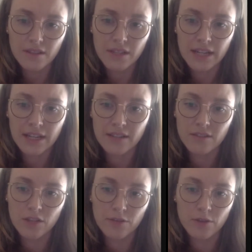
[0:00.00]
that
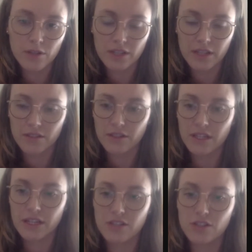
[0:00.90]
GraphQL cannot
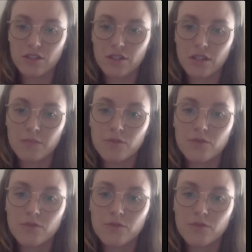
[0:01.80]
cache comes